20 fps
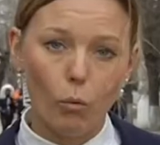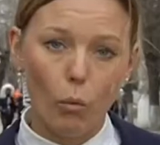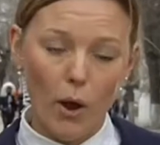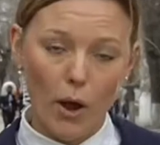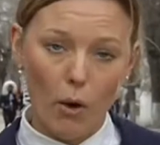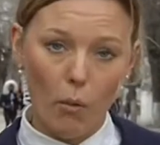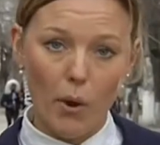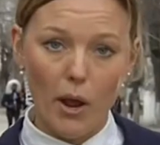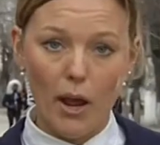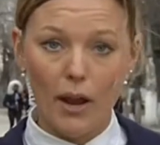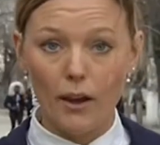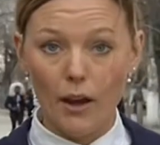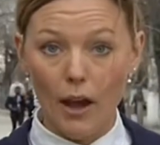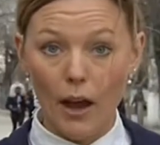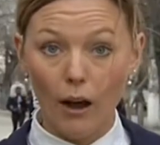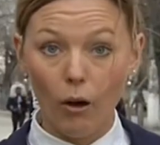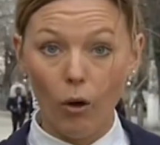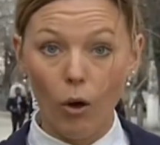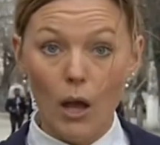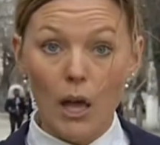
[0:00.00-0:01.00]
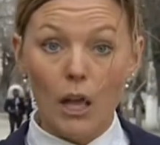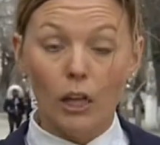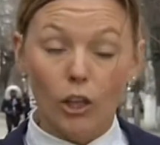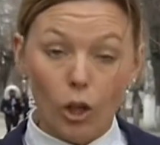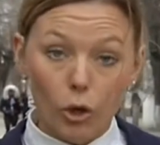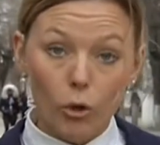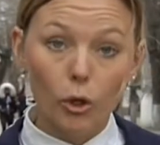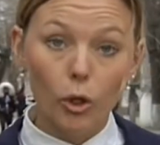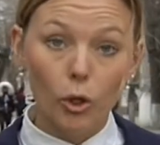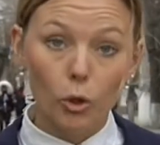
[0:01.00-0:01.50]
where we are now,
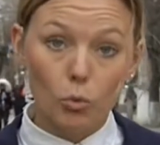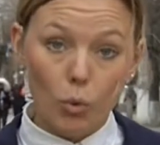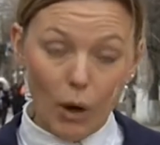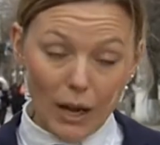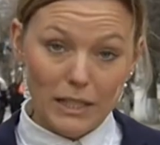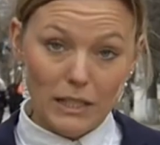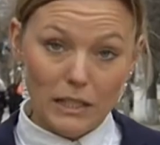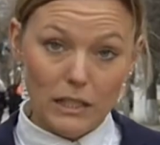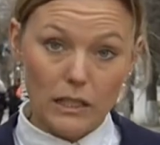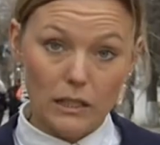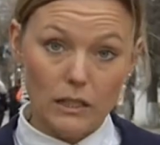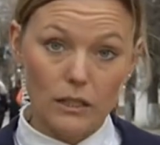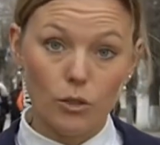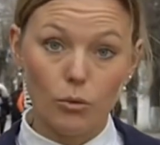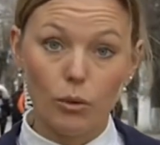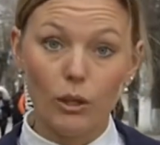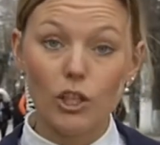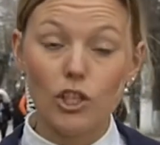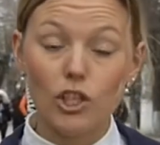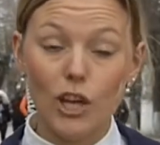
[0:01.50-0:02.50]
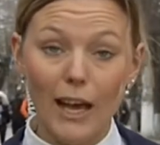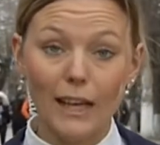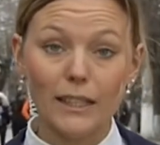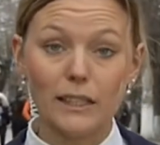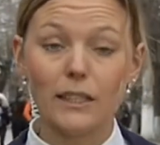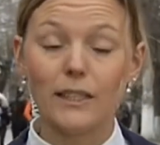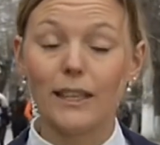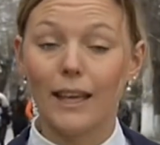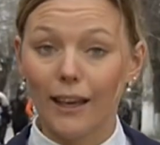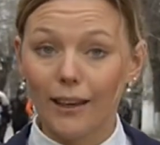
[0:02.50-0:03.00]
local residents
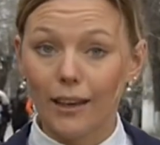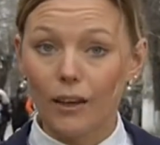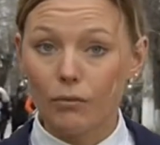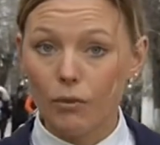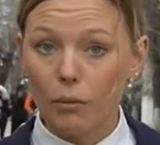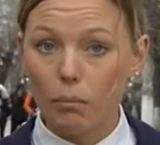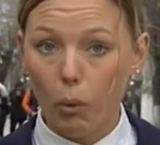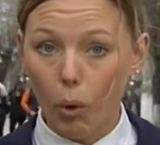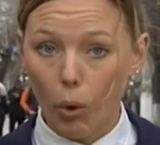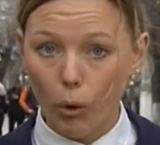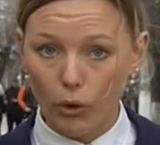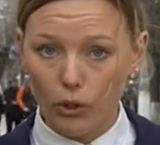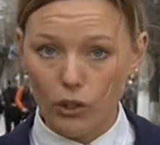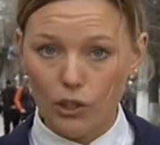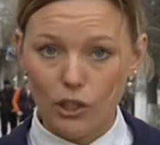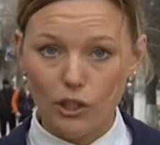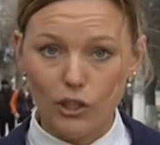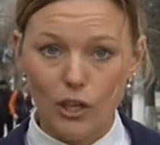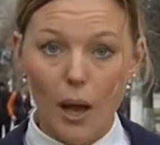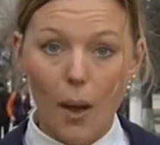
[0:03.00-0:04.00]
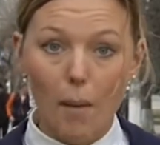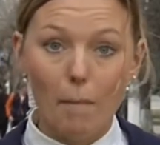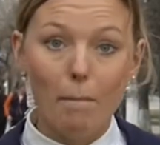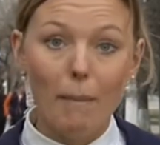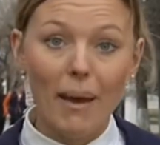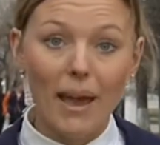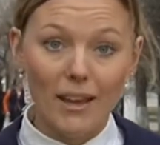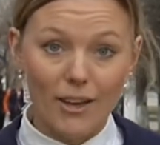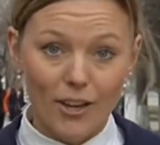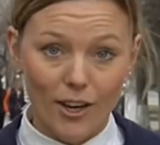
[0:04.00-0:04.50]
rejected Kiev-appointed
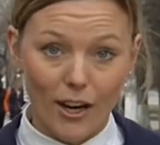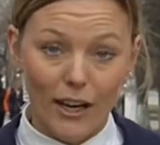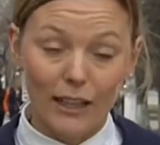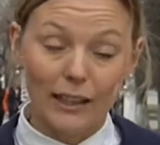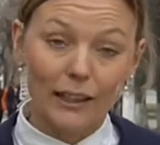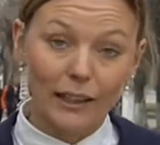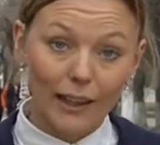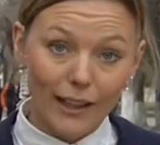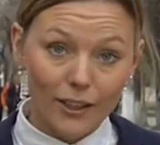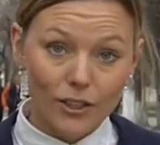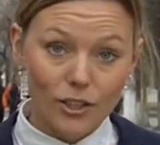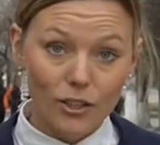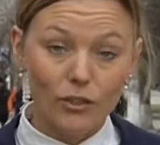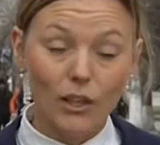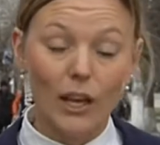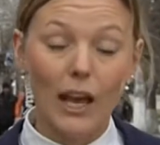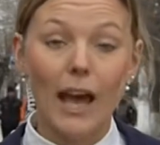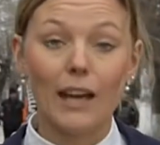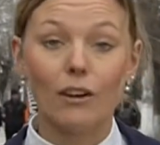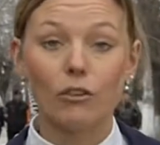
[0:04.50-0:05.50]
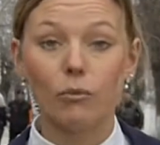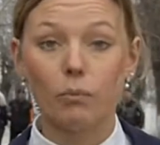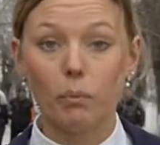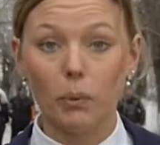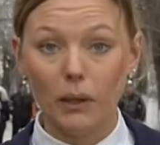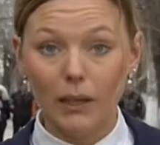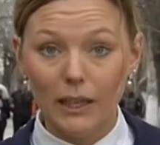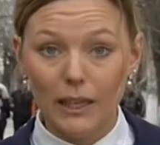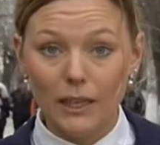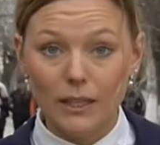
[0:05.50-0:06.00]
mayor and later the head of
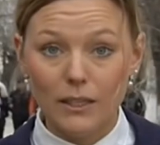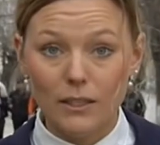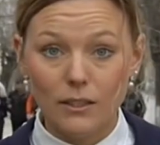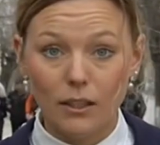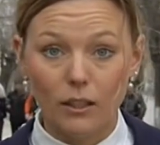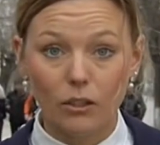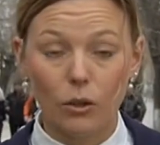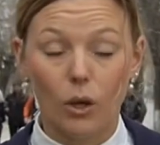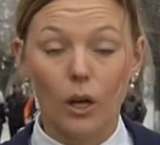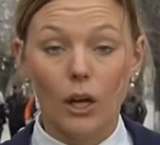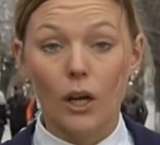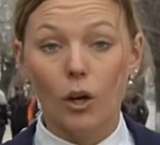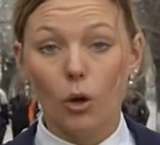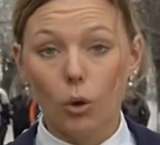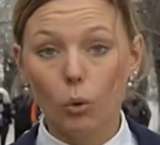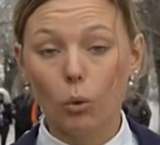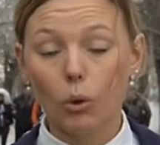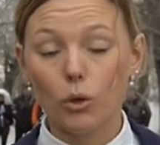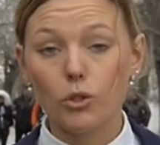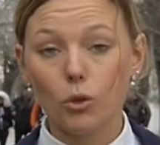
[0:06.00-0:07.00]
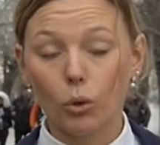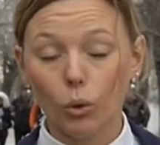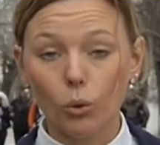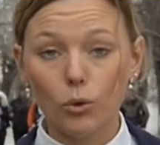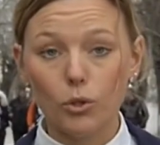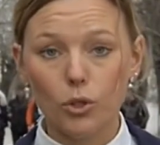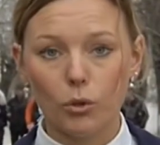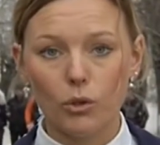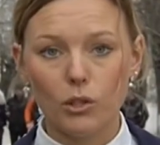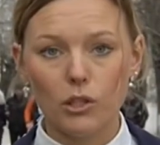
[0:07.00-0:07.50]
police who was
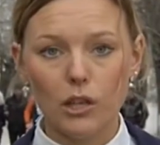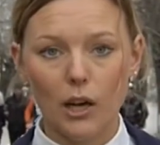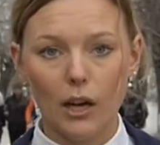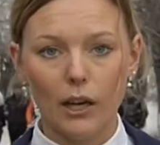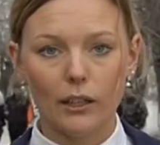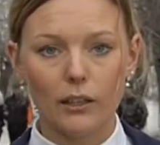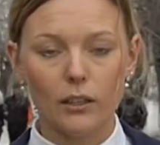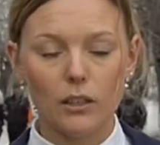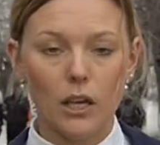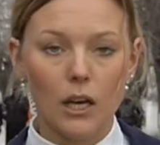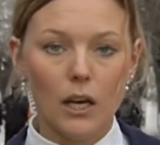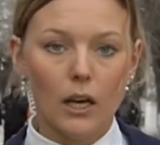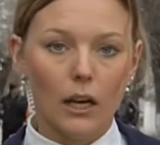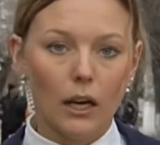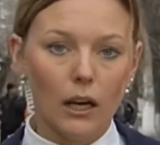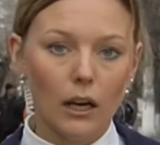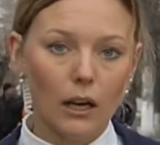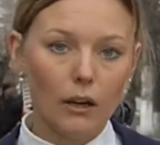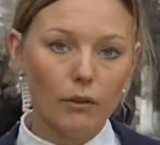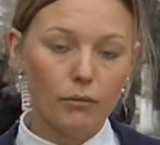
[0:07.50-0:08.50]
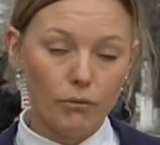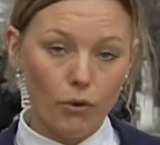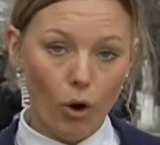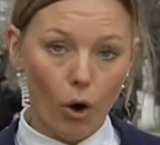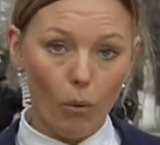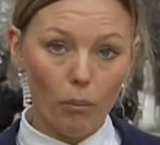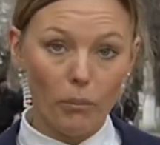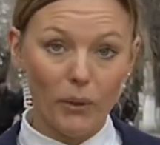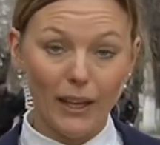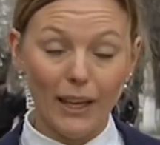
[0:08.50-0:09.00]
also assigned
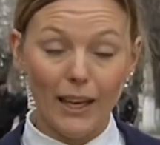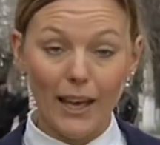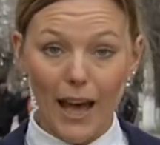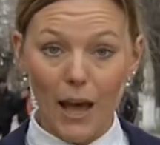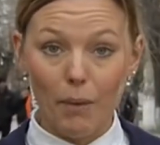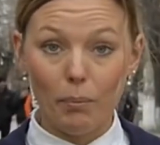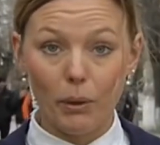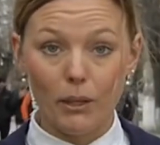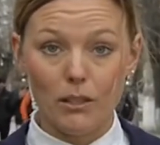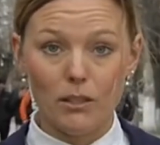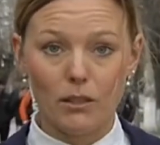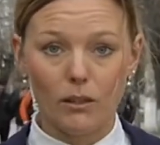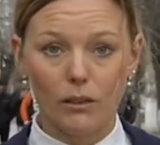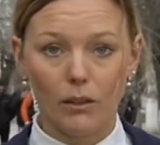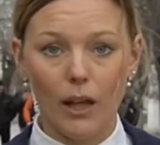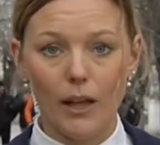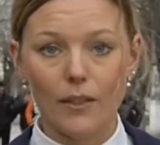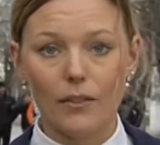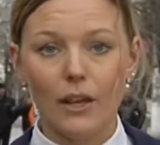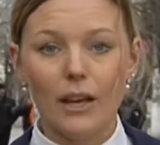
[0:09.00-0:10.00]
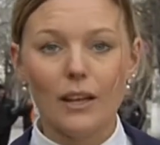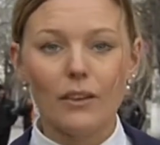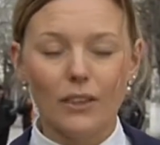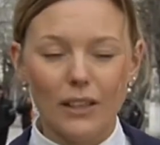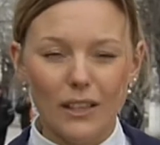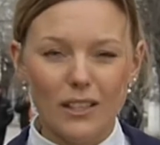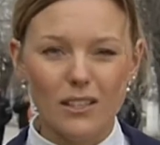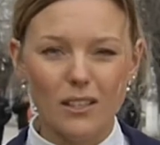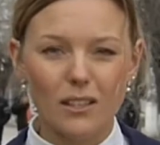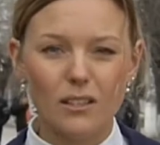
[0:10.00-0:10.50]
from the capital. And
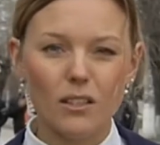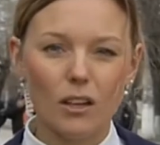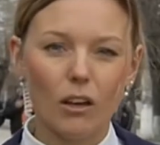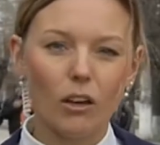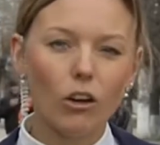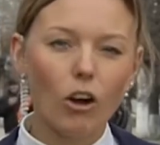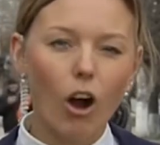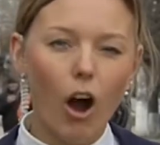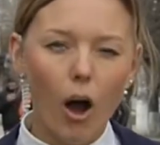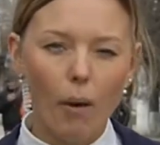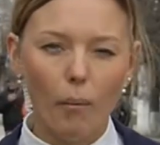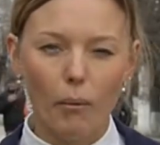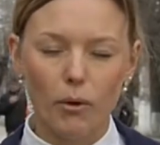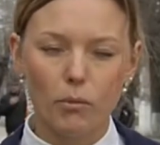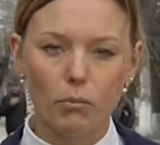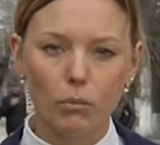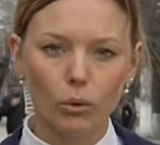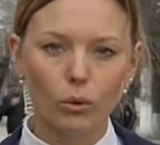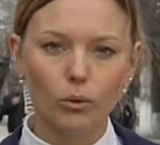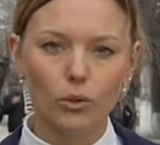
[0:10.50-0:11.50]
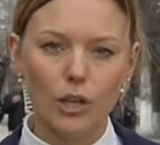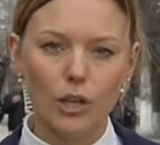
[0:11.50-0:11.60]
this is a common mood